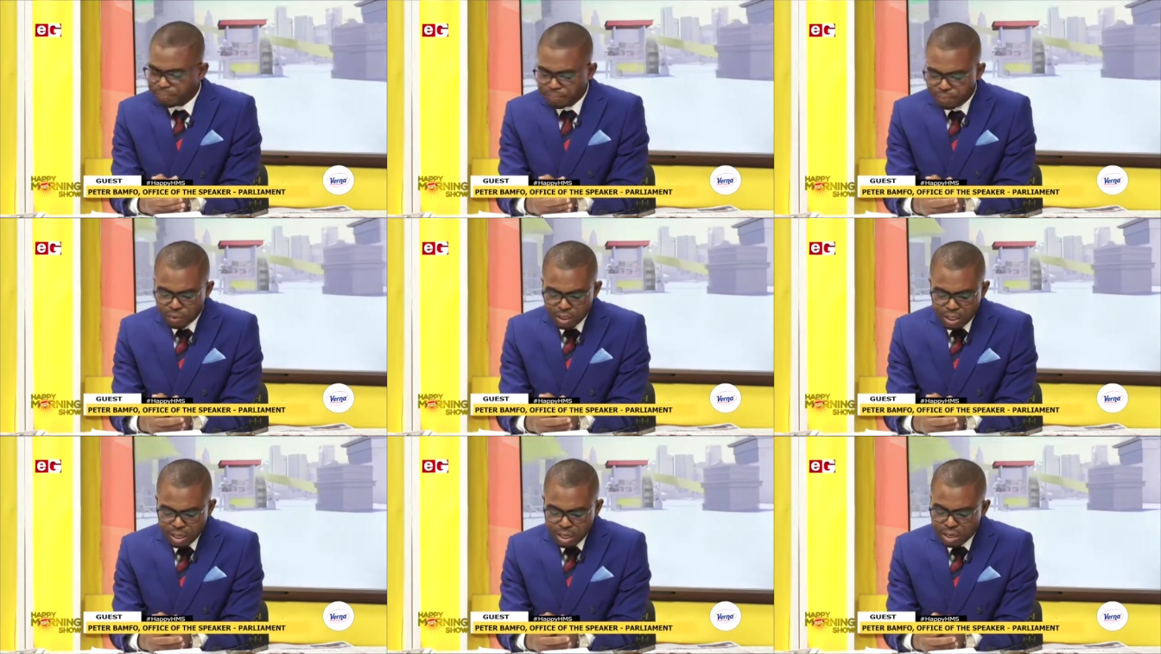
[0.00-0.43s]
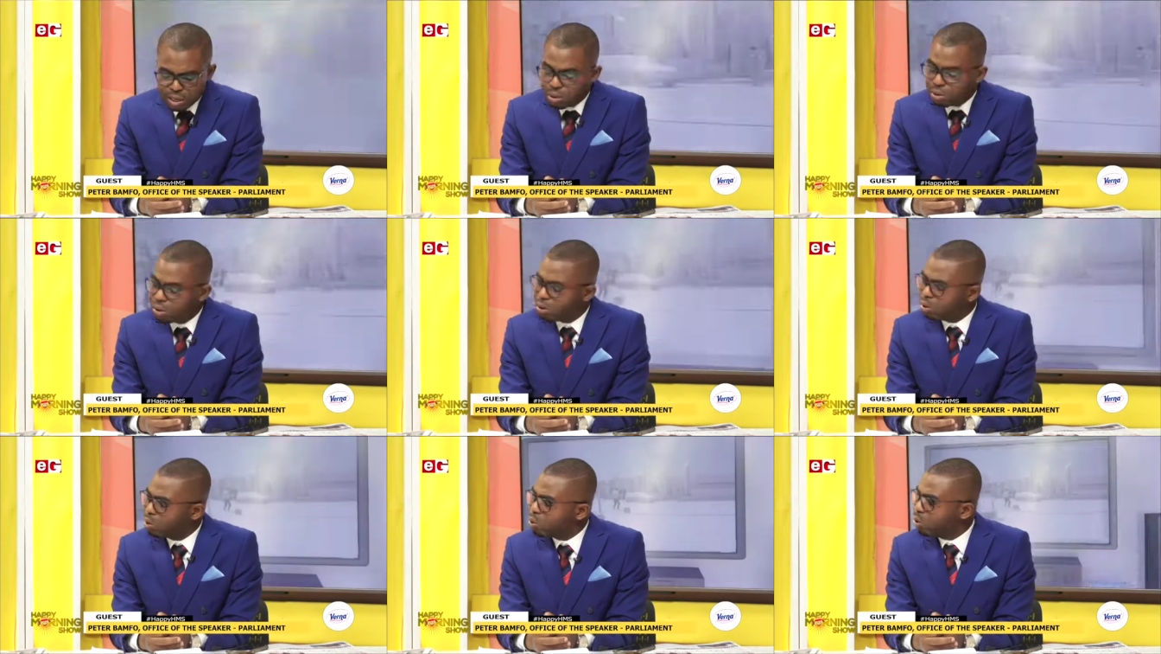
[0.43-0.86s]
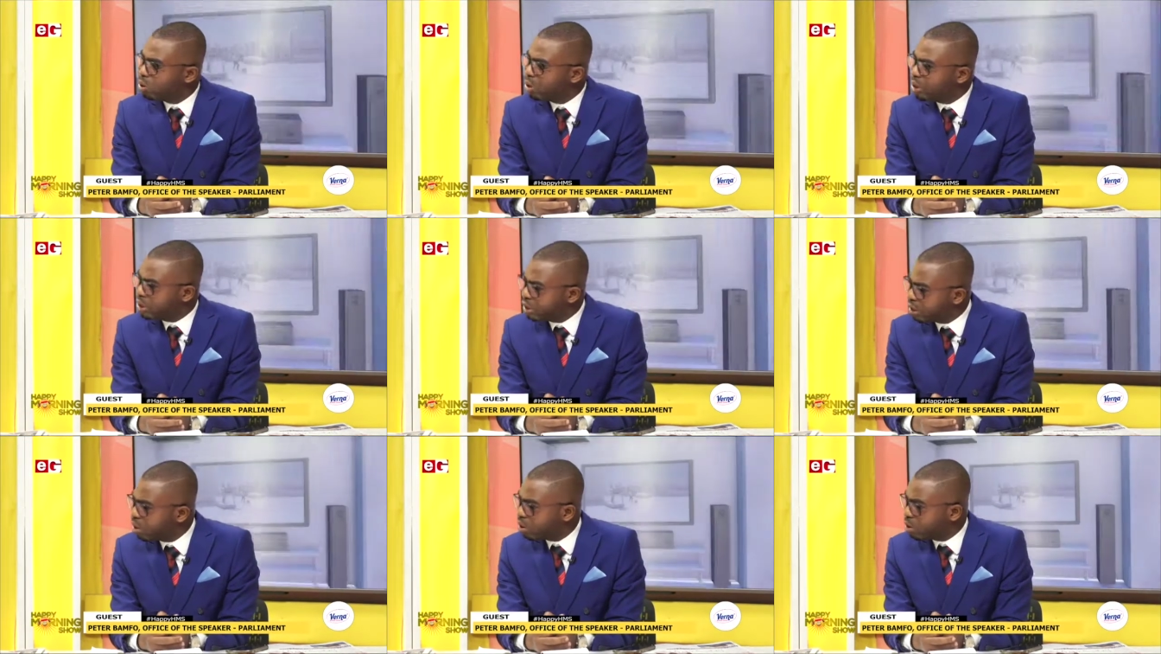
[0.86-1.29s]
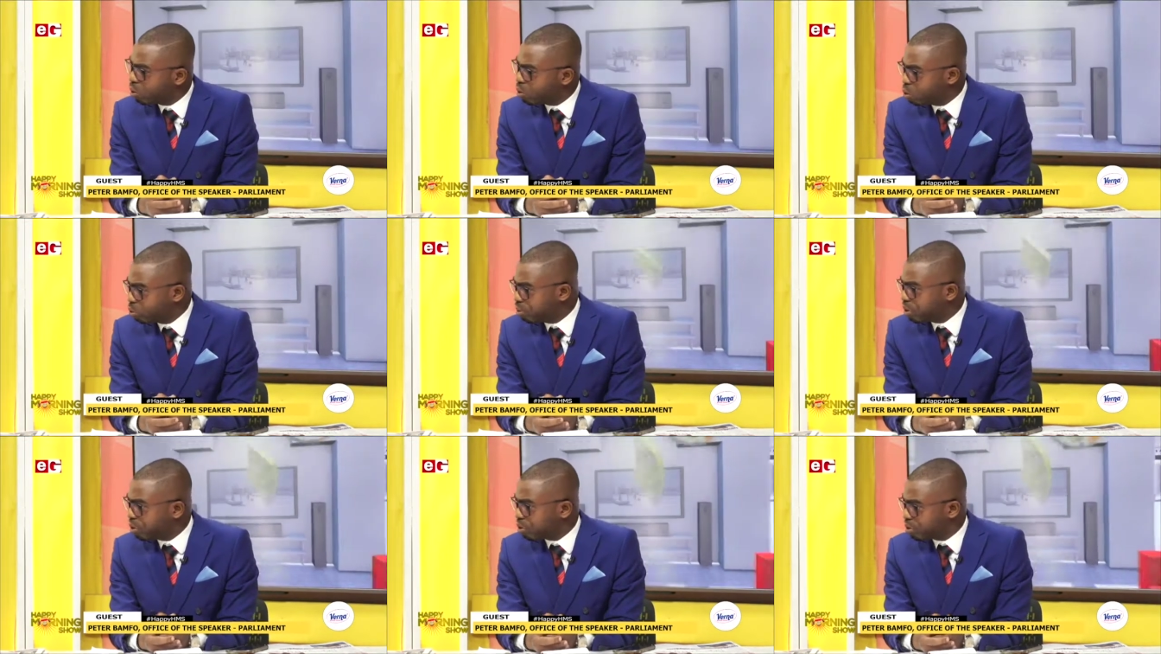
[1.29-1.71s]
uh, legal
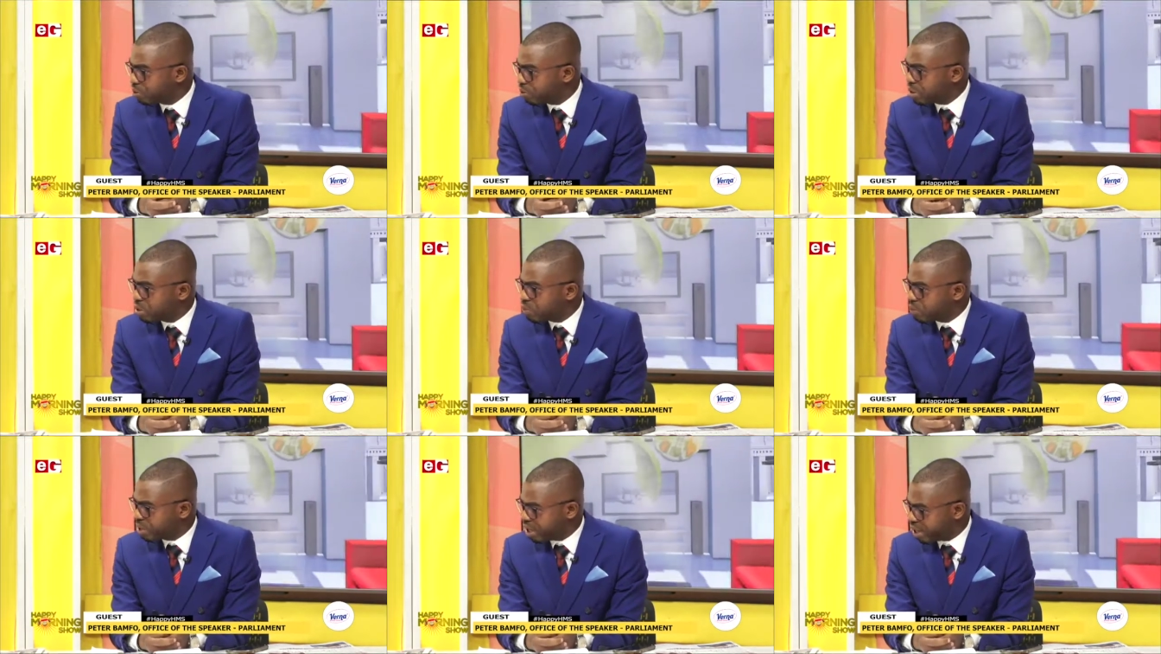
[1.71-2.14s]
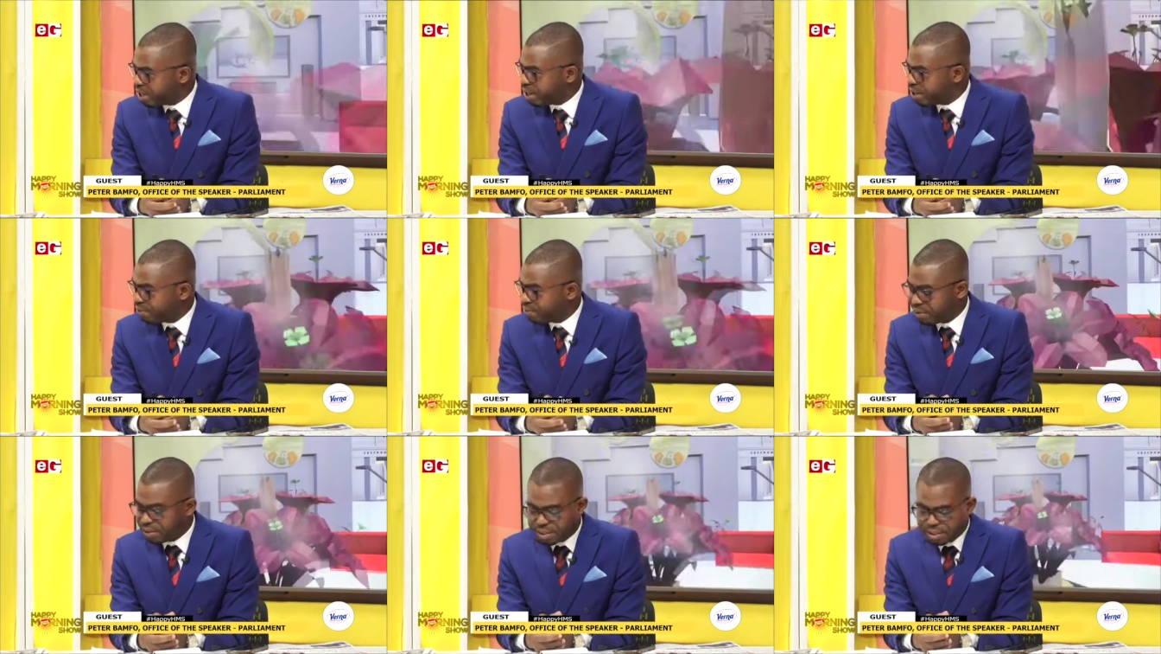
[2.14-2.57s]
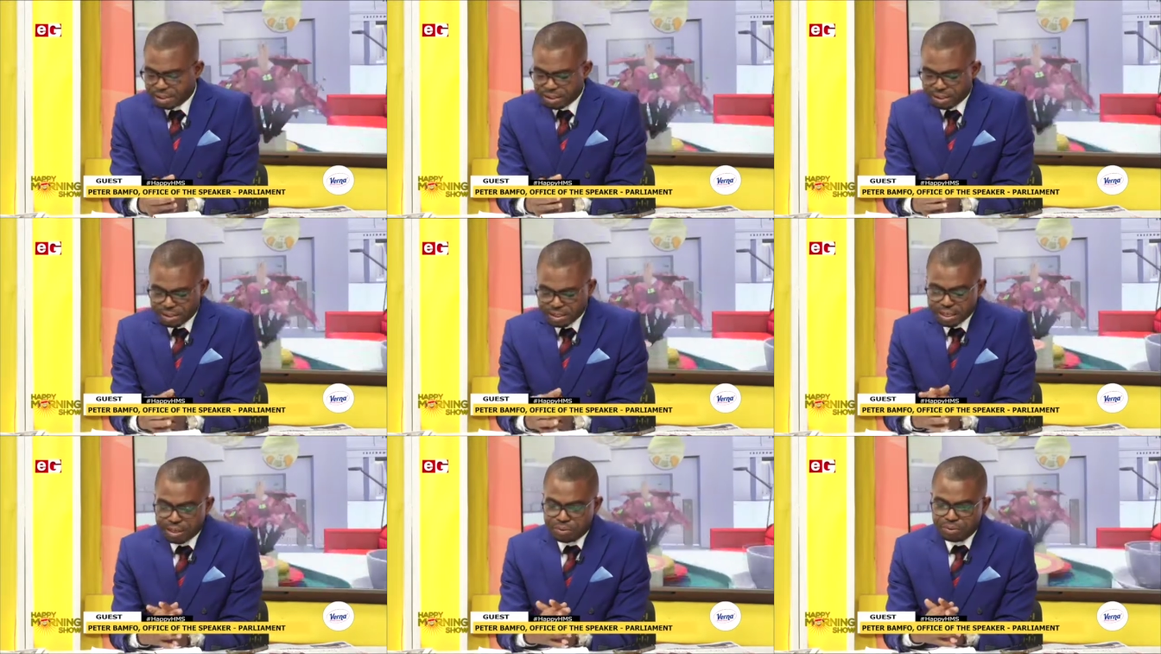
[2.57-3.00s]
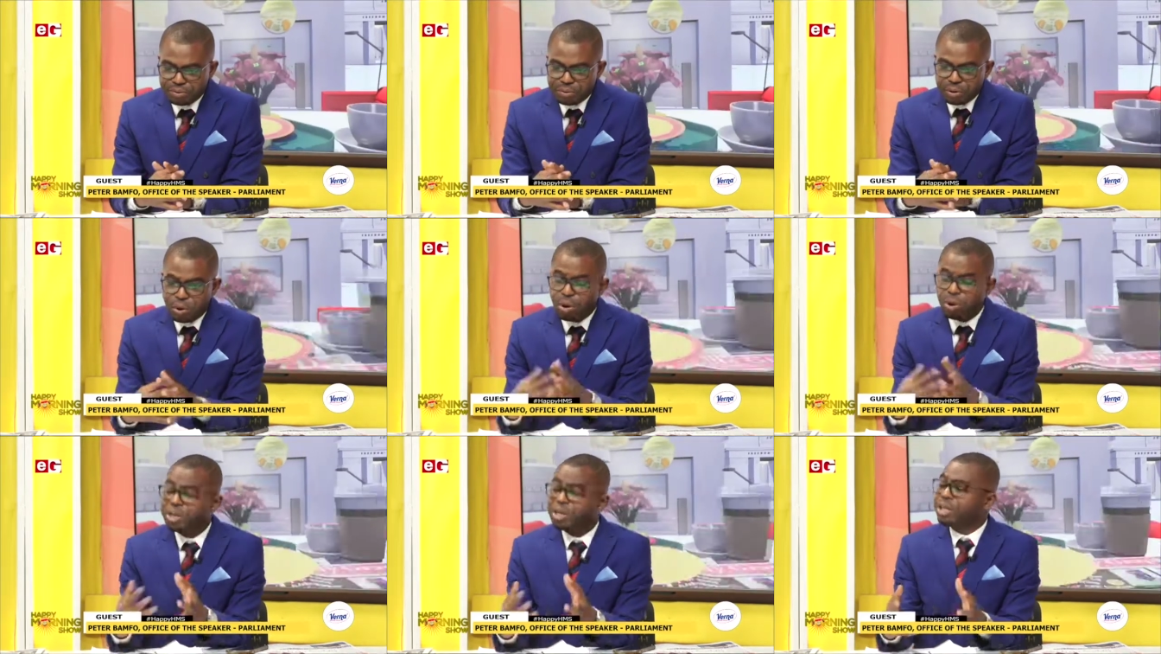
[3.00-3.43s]
luminaries we have in this country.
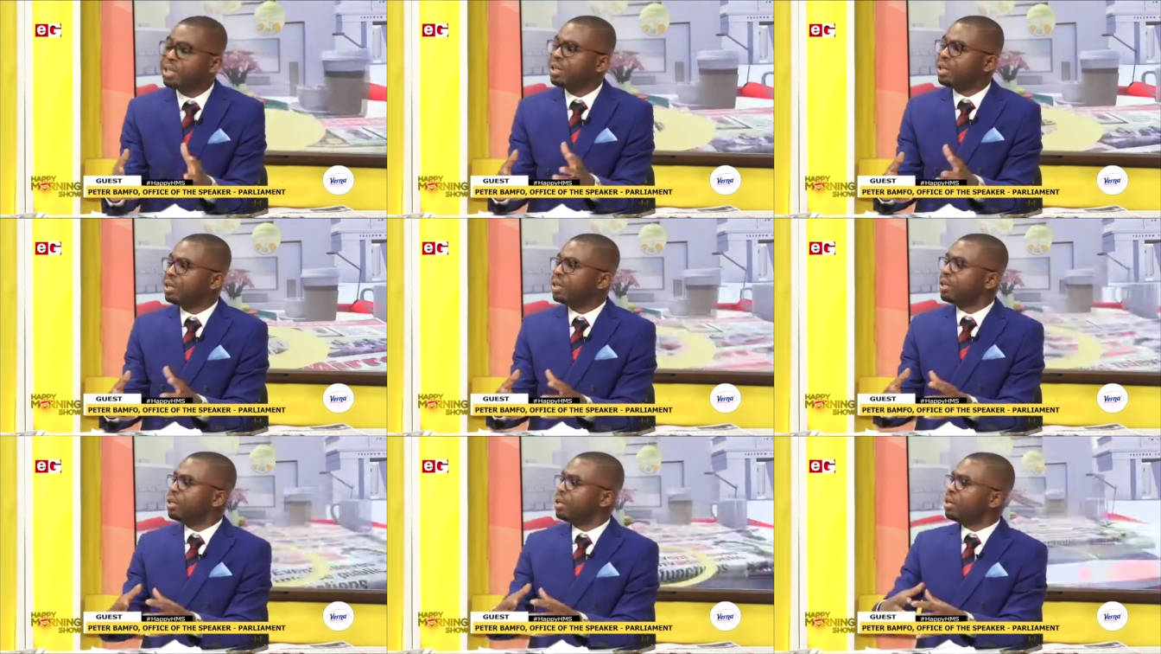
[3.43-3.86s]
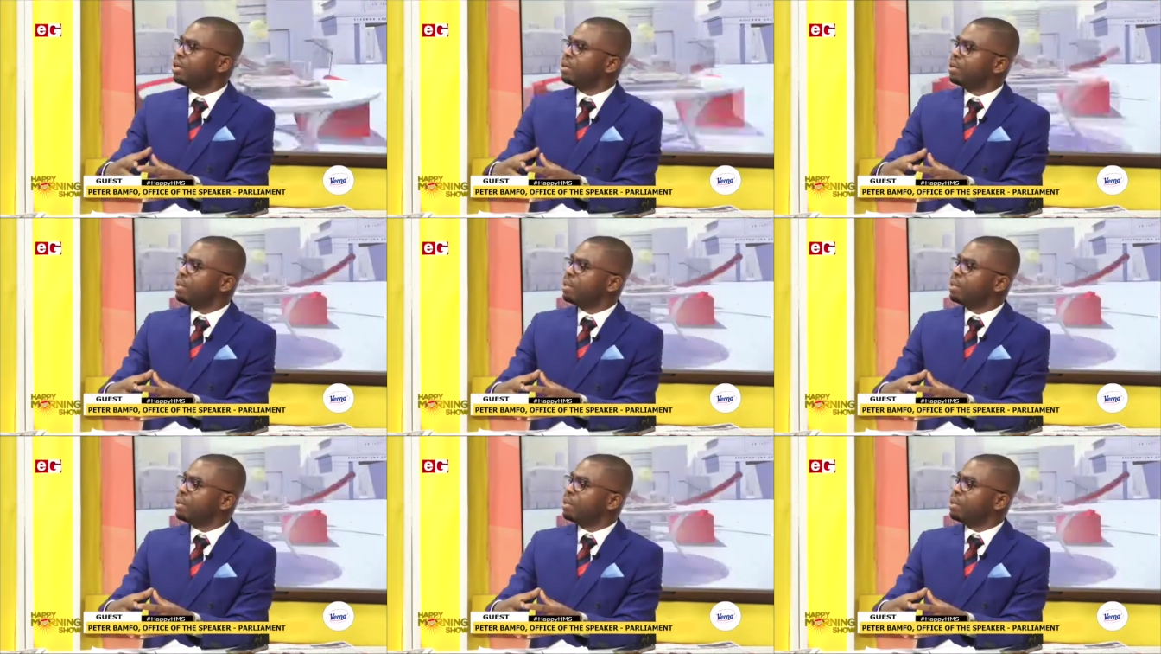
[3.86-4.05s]
Oni, the